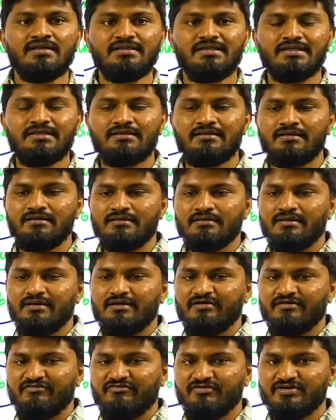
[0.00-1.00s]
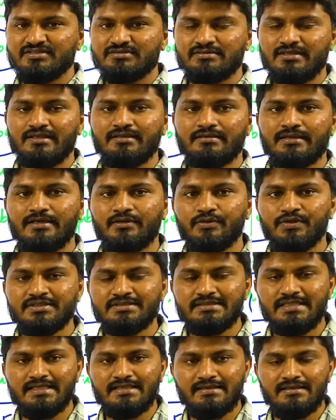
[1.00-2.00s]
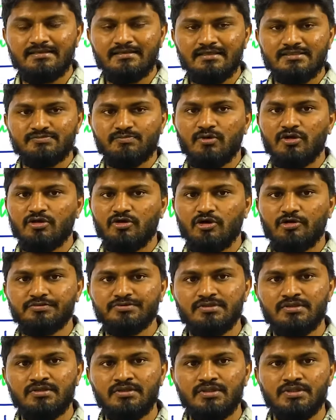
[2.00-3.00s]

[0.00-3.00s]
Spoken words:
that the first thing they do is they kill the small cubs